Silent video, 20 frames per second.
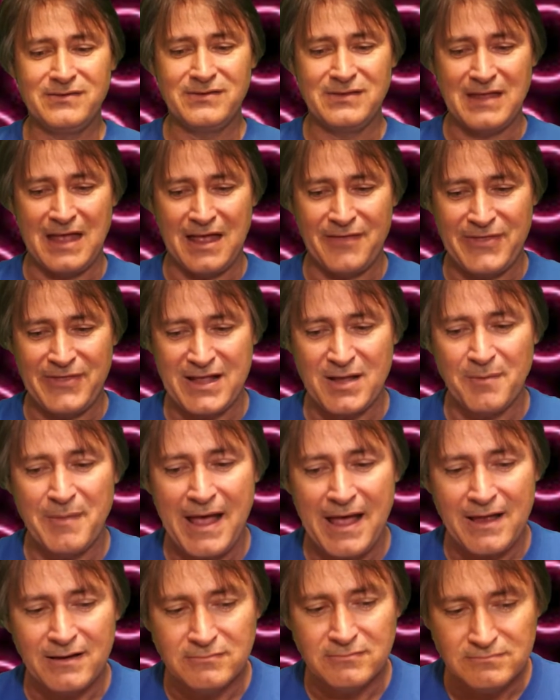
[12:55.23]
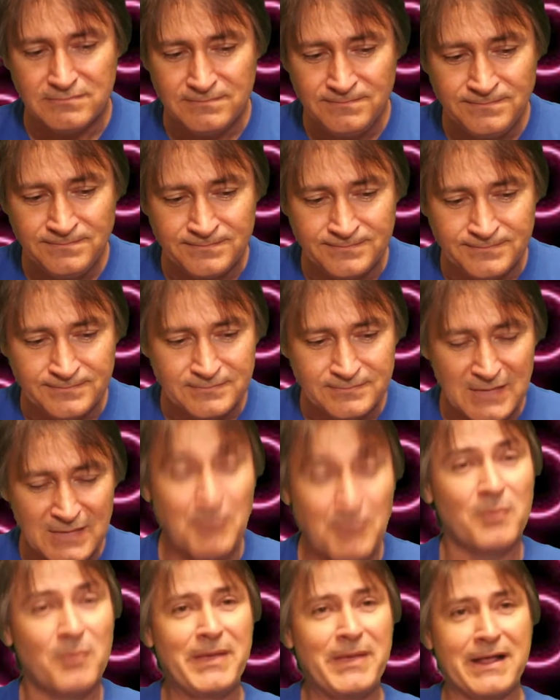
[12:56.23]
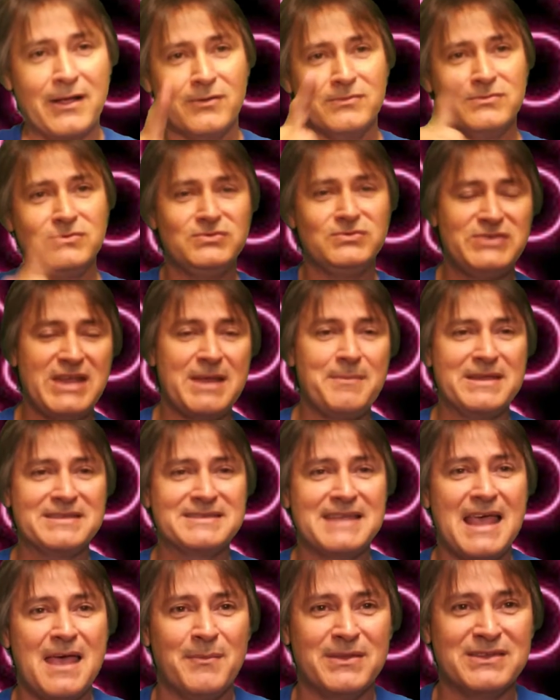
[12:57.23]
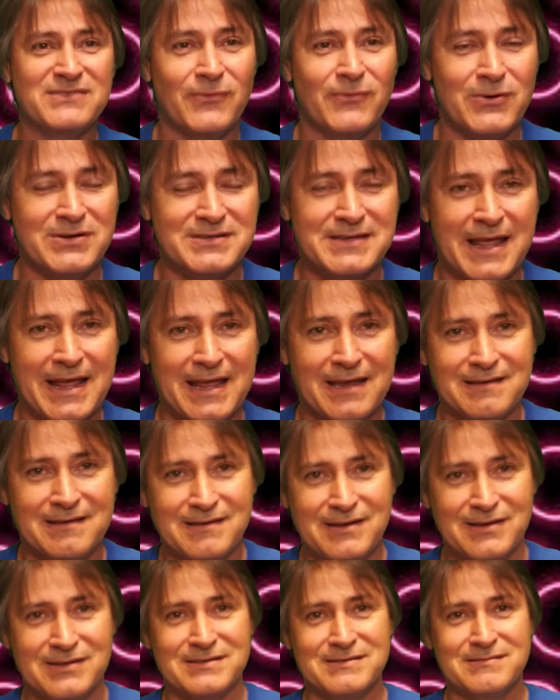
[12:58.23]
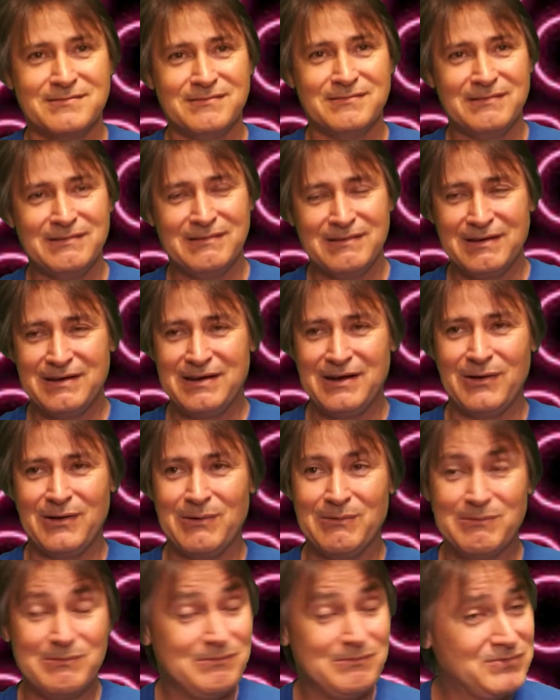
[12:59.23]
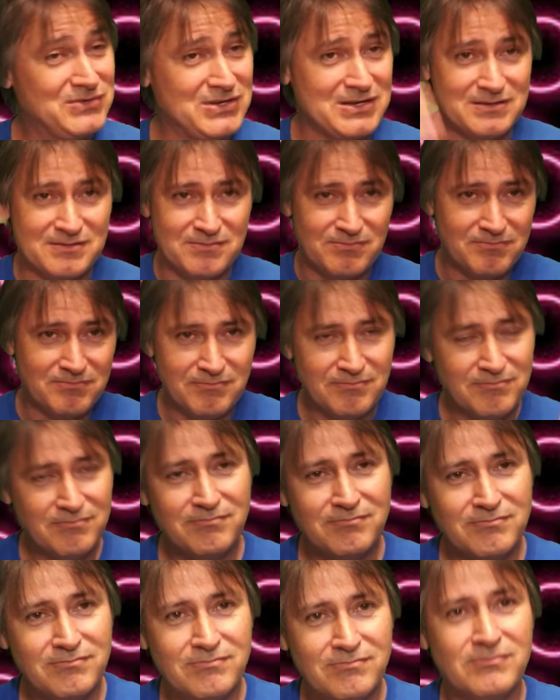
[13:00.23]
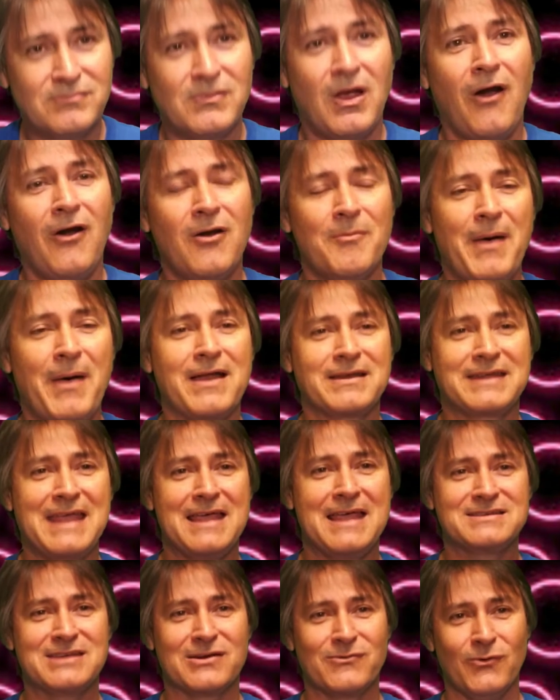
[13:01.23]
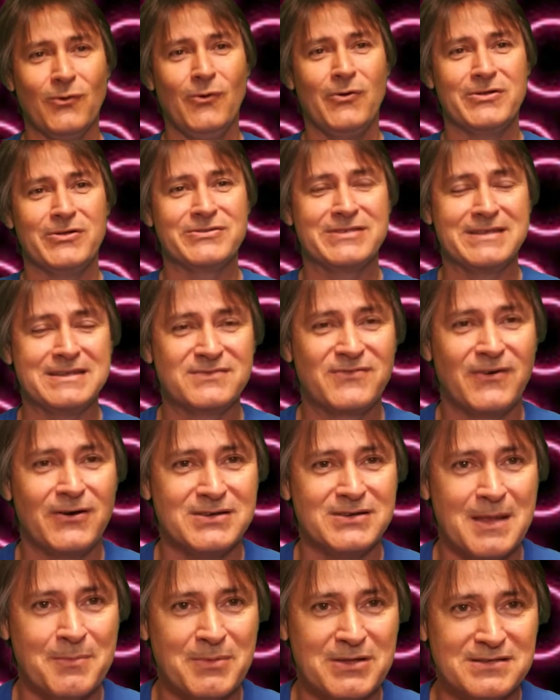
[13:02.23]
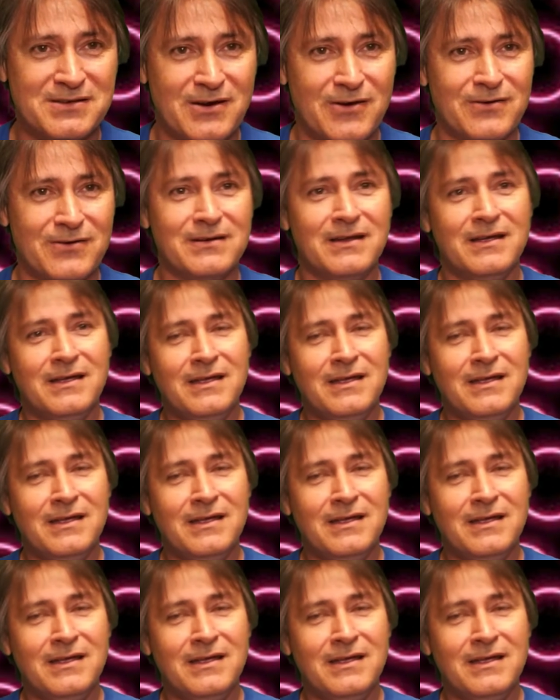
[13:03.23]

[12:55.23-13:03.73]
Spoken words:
I think about, I'm going to pick on Jamie Sammons for a second, because, she's horror podcasting royalty as far as I'm concerned.